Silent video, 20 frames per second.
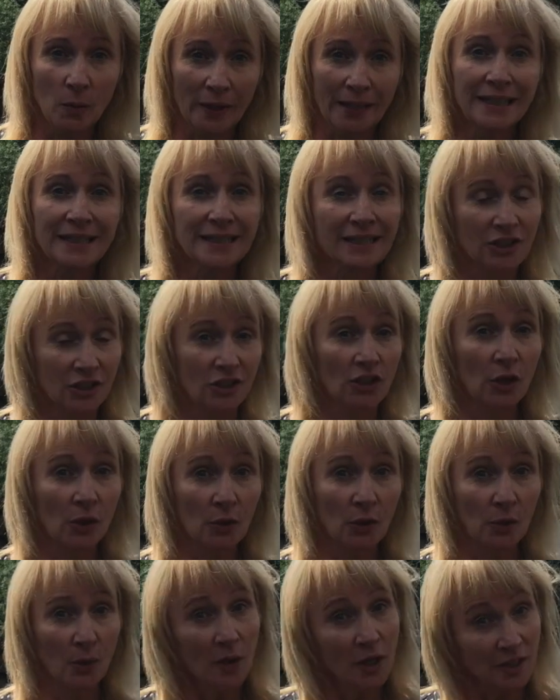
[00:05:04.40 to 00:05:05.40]
weeks to show
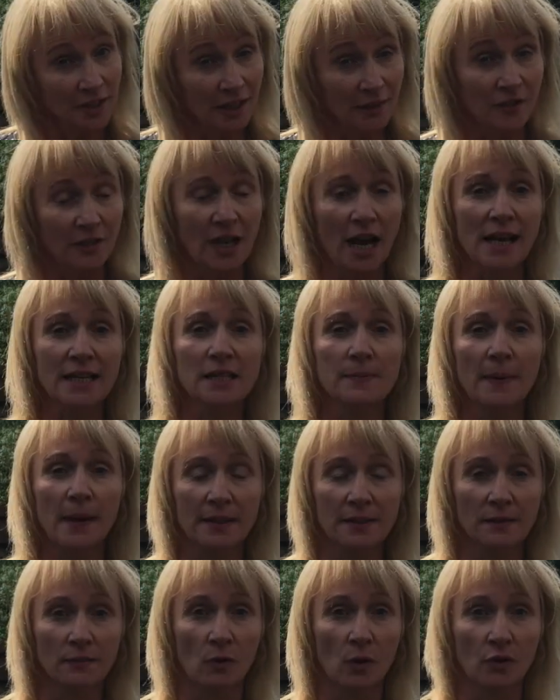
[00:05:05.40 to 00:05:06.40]
you different
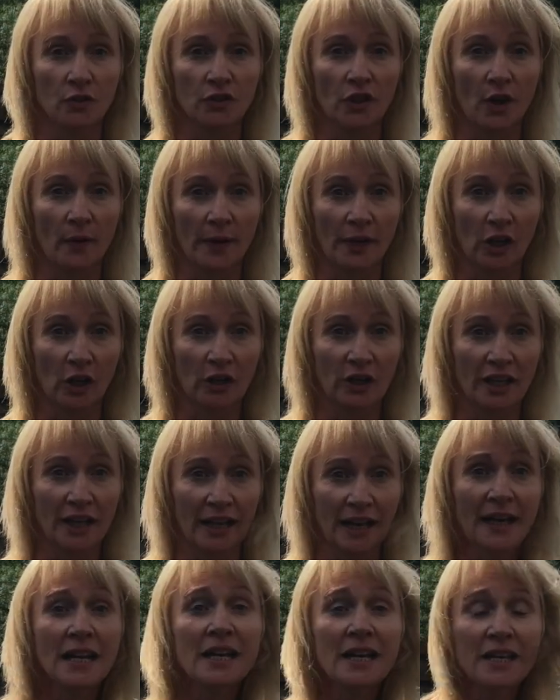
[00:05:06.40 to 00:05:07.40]
aspects of what's going on
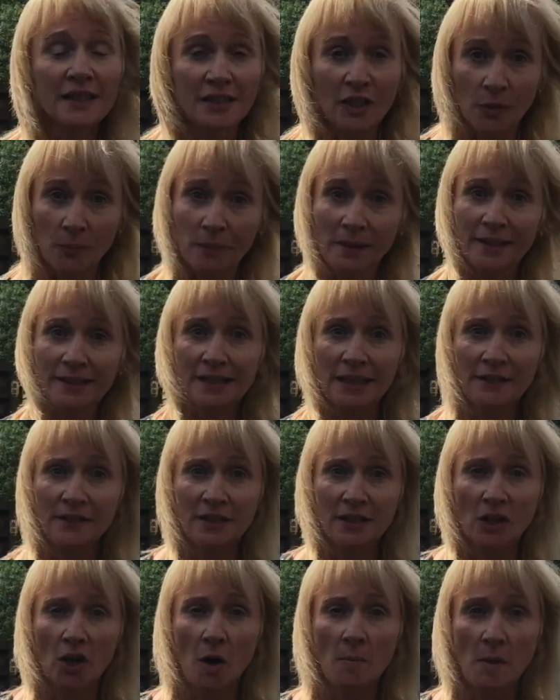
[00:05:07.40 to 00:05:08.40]
here. So please leave
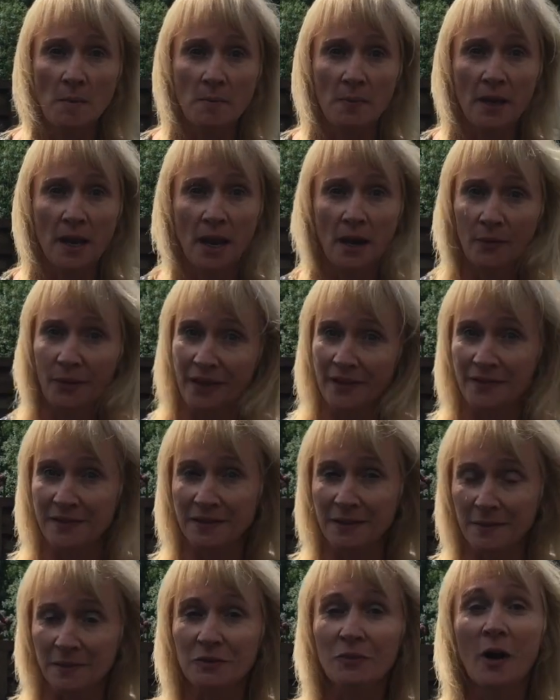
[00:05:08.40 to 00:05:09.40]
us a comment below, hit the
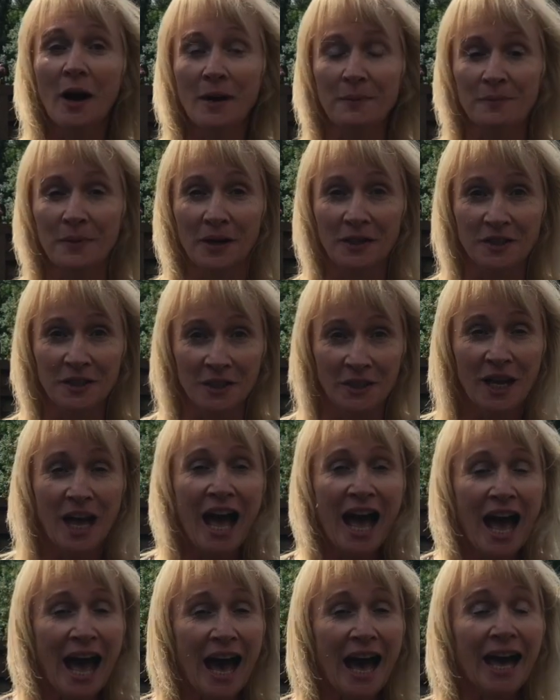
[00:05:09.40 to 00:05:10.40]
subscribe button,
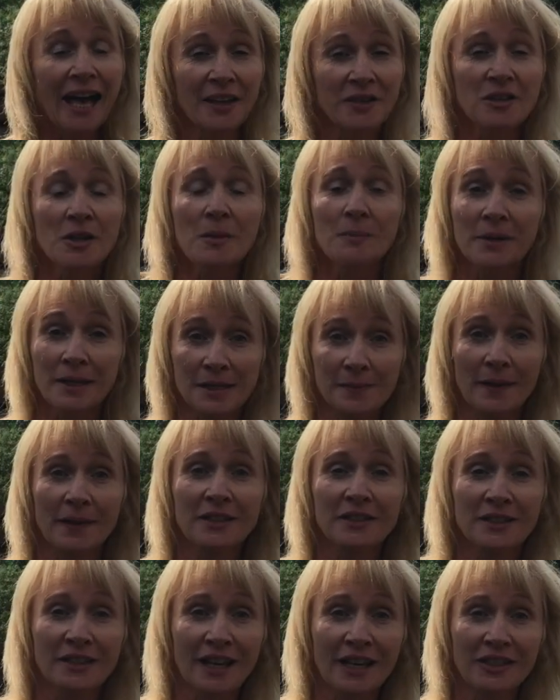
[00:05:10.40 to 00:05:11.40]
and please
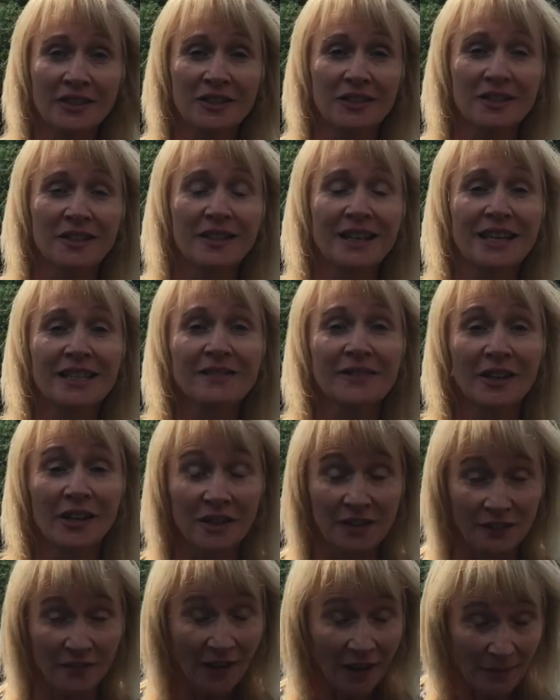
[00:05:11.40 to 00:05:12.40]
make a donation to the
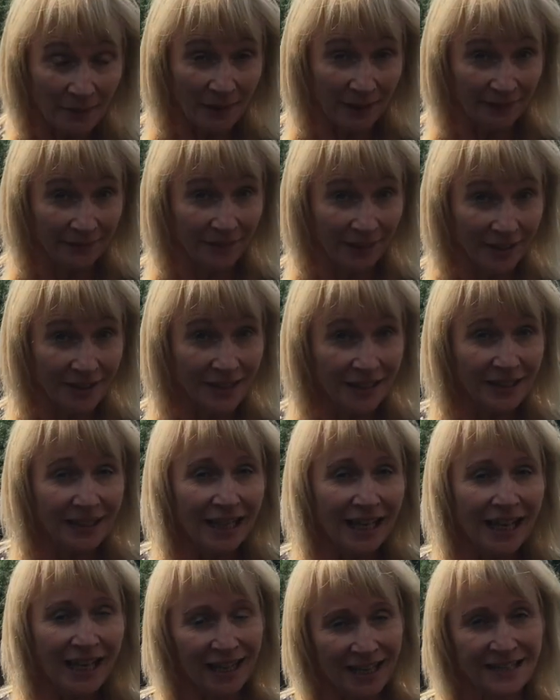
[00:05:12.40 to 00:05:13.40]
SVR Spotlight Fund
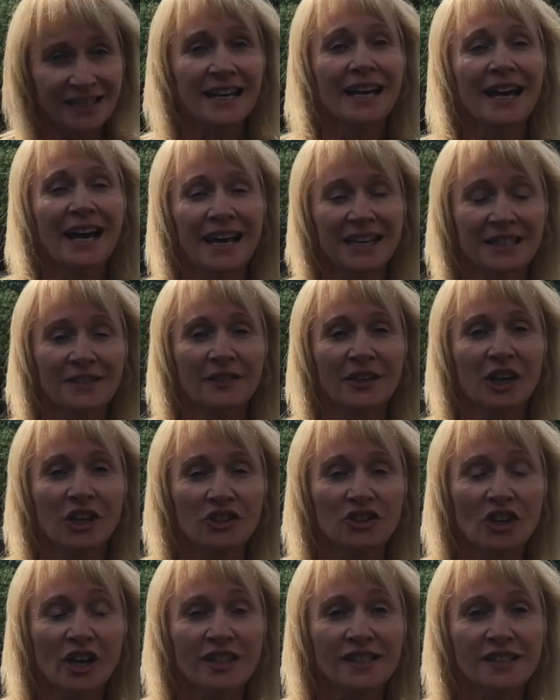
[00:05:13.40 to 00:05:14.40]
at
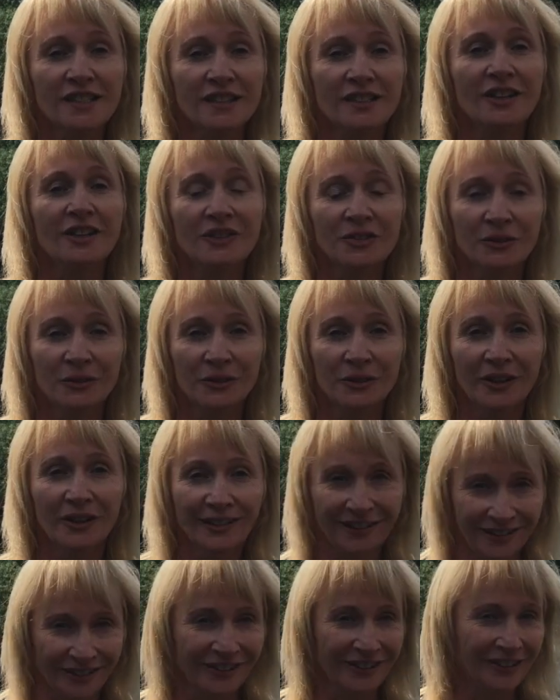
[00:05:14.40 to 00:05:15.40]

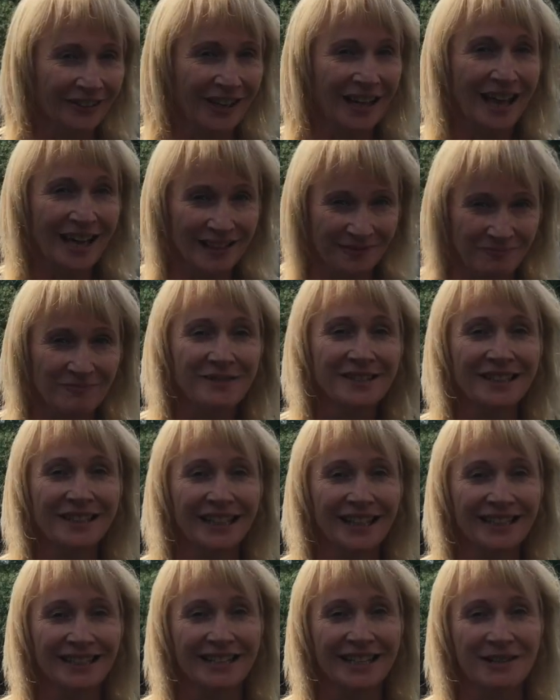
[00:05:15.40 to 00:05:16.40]
svrtrust.org.uk. See you
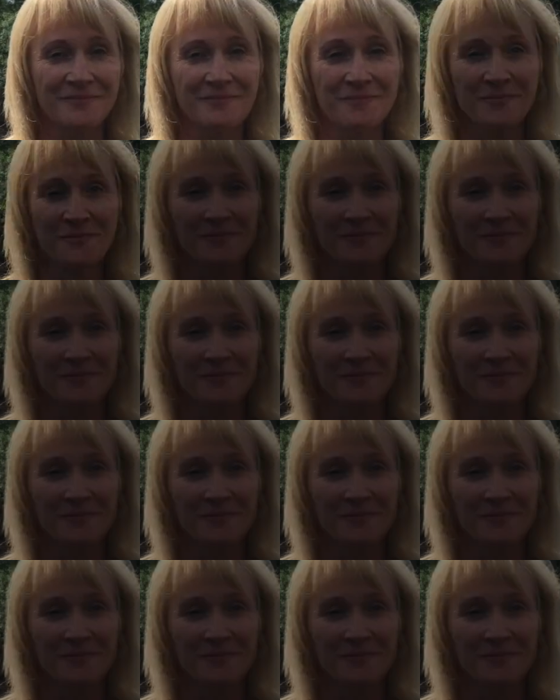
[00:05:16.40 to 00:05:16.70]
next time.